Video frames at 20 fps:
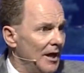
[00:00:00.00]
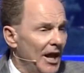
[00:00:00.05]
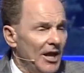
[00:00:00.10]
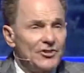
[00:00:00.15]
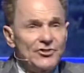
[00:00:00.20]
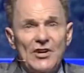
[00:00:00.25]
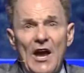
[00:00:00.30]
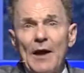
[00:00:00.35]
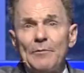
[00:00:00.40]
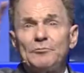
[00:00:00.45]

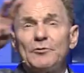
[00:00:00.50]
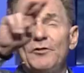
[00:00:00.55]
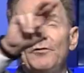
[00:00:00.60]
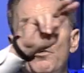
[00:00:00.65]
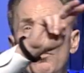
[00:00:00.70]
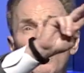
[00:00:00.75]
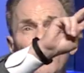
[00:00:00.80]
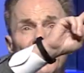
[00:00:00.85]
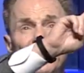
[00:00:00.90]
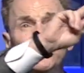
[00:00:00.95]
In chapter
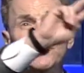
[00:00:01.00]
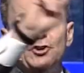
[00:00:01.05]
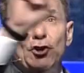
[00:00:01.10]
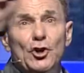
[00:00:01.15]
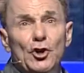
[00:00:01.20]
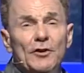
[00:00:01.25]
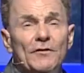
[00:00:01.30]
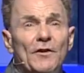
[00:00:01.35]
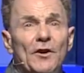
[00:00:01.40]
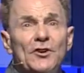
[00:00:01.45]

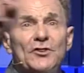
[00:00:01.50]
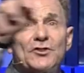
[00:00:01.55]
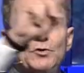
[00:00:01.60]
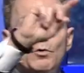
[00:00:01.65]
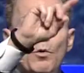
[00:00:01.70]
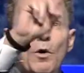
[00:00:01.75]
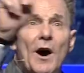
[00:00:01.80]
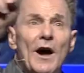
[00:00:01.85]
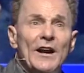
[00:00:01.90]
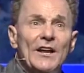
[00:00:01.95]
42, verse
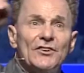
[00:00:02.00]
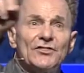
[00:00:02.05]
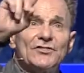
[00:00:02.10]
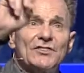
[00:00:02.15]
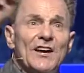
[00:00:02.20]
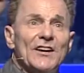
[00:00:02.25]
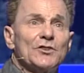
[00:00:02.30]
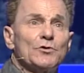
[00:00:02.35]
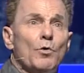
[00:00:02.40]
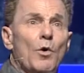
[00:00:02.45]
1, it
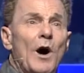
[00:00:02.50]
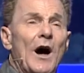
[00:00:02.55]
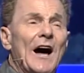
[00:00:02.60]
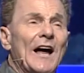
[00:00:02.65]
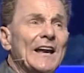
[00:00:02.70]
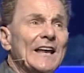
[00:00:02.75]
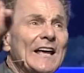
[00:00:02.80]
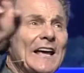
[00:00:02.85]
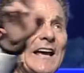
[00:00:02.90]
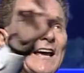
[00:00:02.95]
says
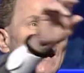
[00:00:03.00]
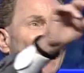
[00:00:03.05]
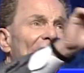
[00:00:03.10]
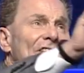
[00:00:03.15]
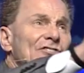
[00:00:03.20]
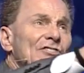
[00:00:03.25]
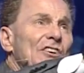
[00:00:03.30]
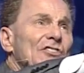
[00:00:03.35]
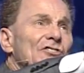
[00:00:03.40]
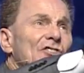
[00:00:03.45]
what?
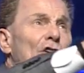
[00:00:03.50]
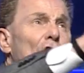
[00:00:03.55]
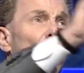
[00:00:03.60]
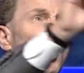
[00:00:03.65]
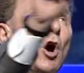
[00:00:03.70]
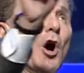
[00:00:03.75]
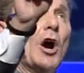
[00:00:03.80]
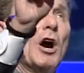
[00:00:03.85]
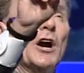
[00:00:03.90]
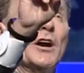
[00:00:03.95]
It says, The
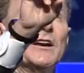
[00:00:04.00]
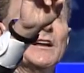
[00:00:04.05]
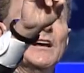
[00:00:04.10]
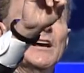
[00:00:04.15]
Lord